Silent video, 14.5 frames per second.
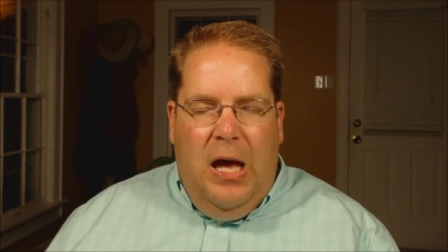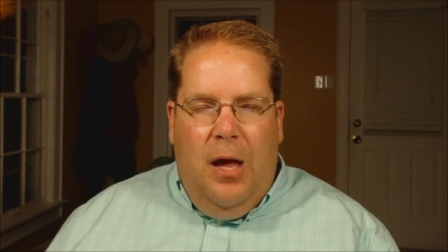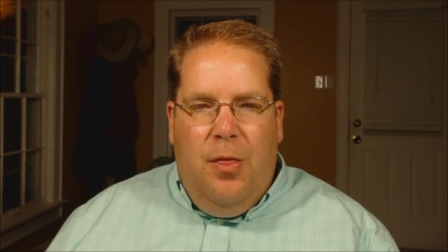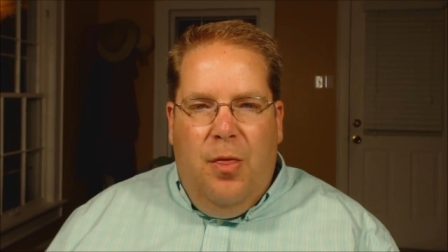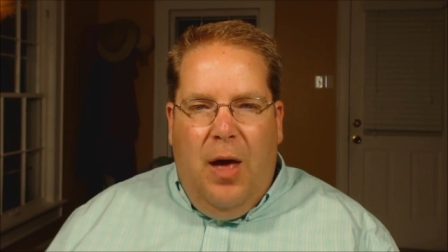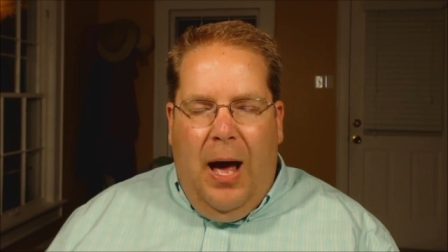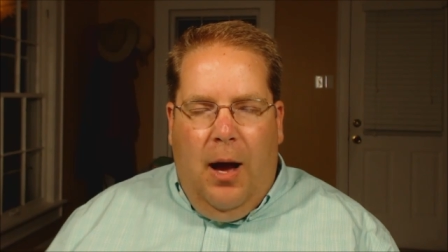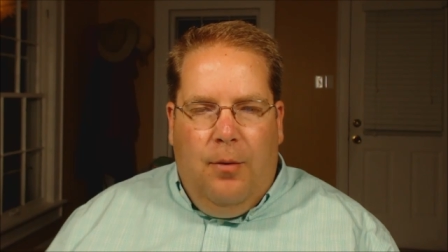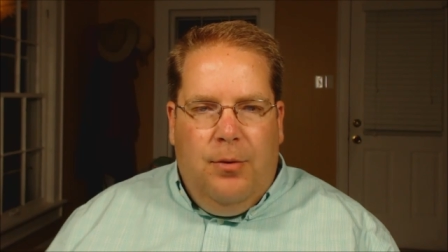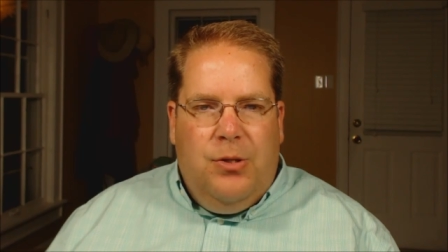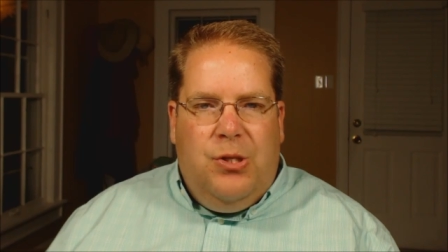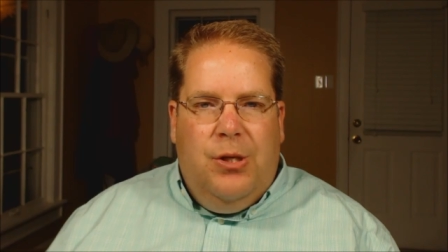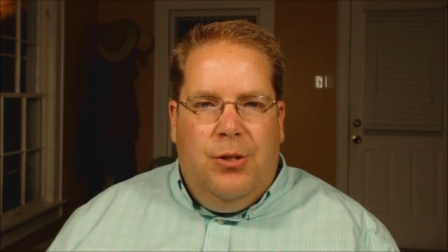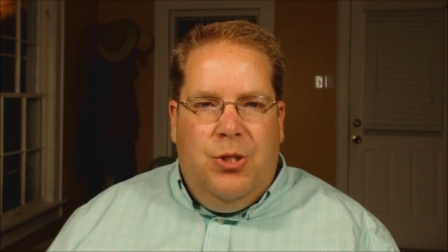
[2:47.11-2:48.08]
And I
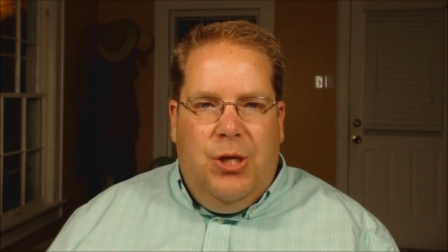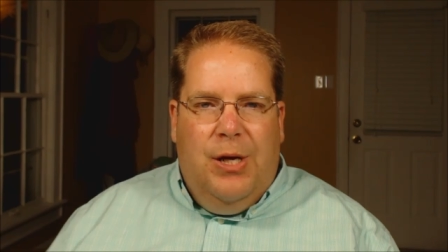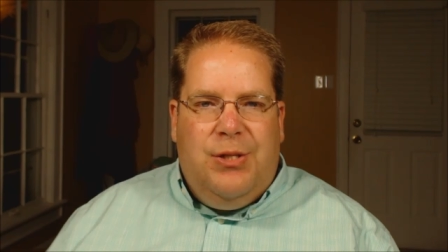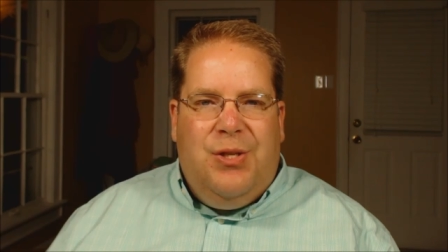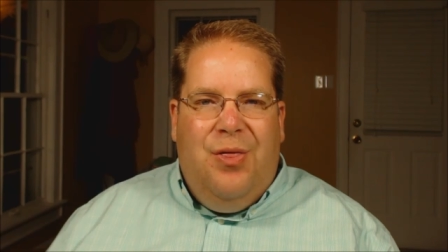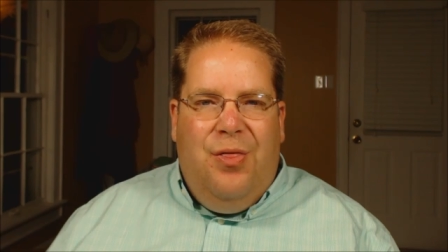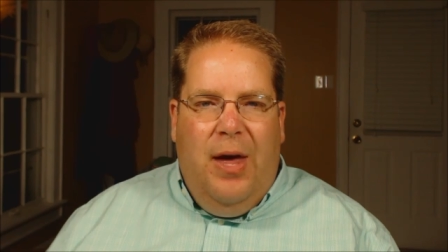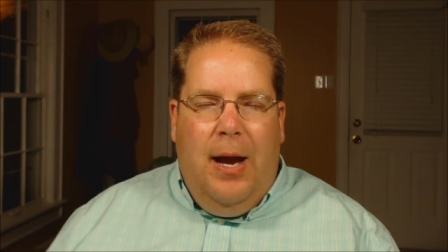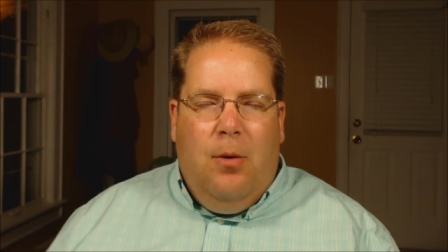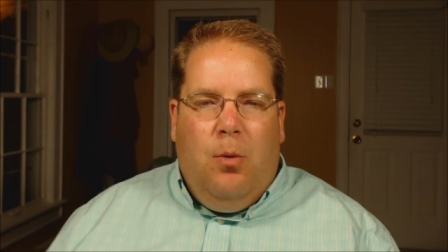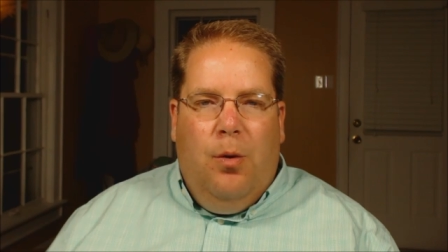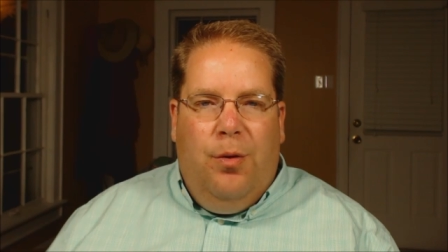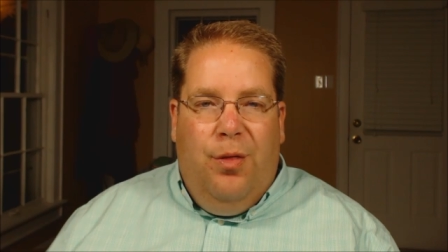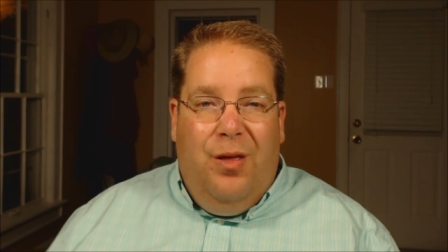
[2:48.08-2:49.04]
would suggest they
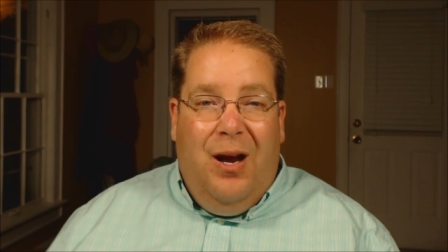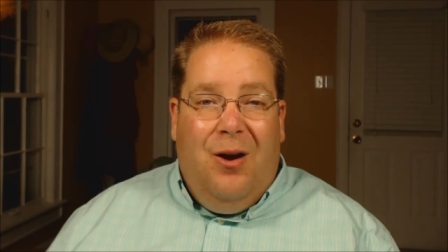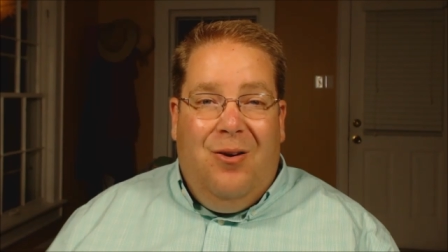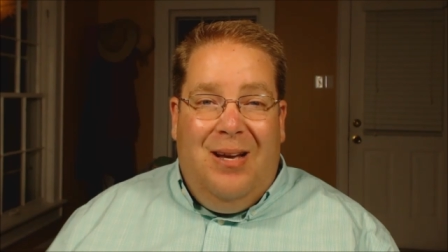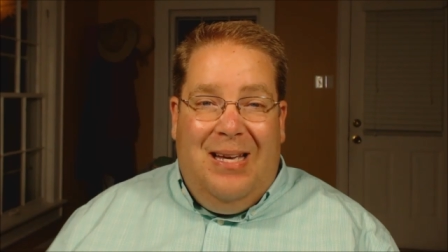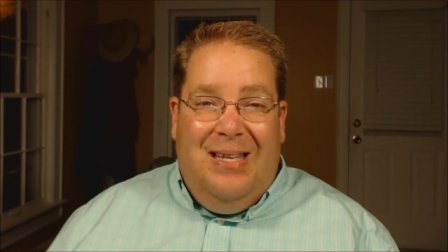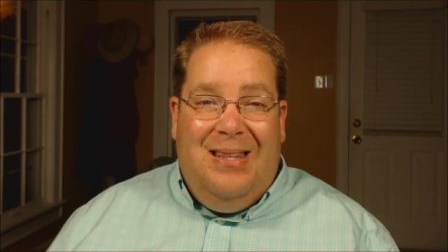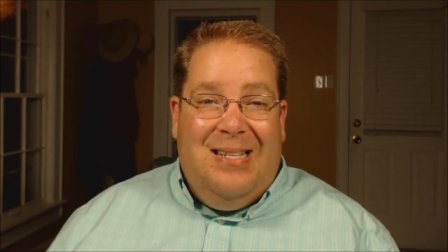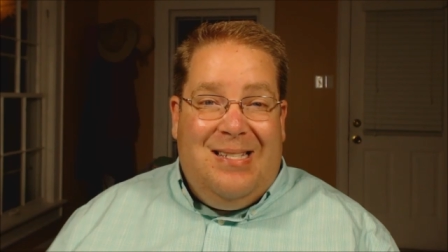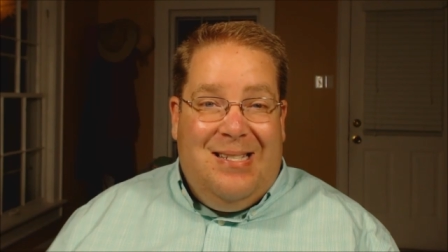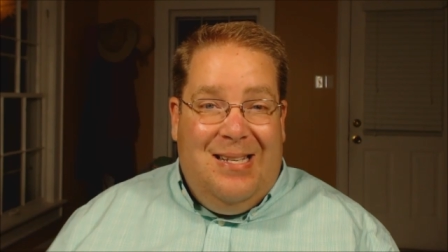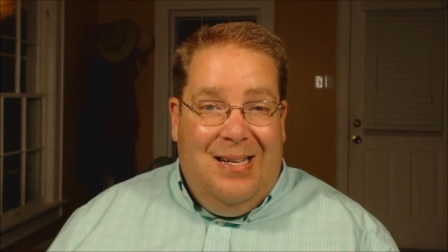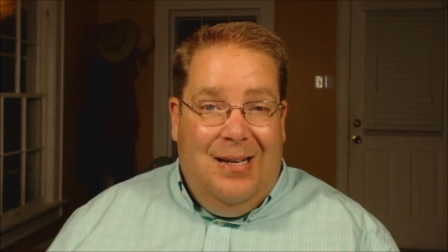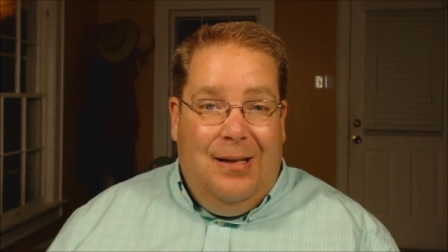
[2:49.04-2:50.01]
were there in the
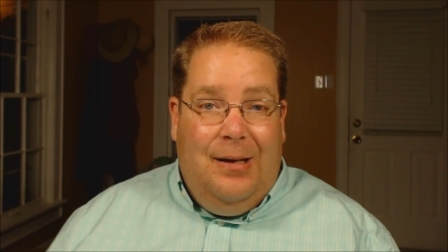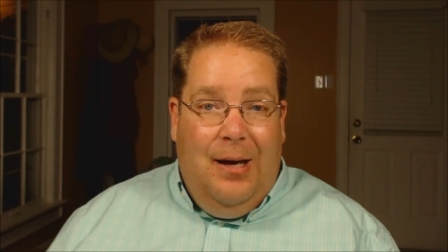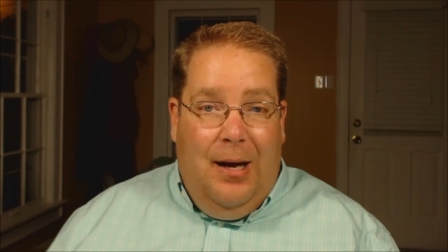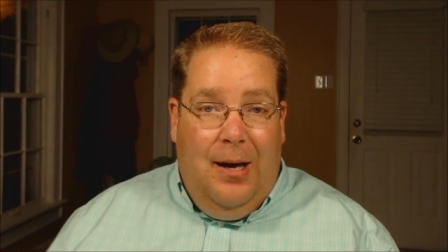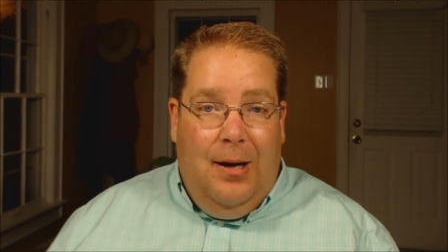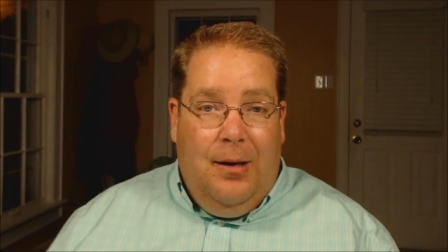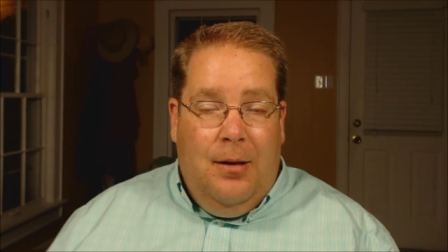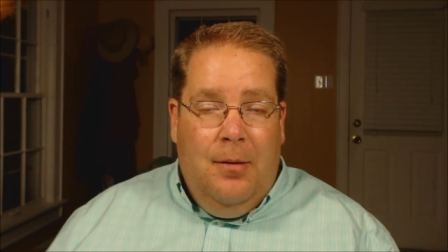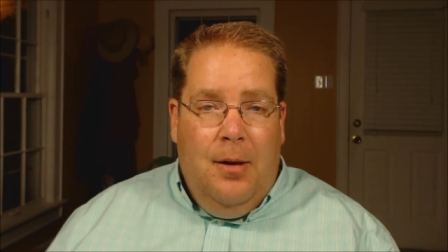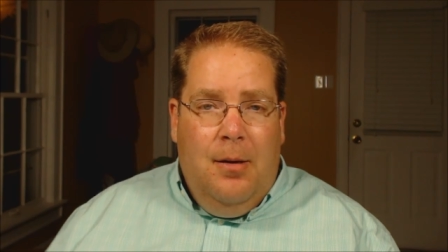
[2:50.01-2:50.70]
synagogue,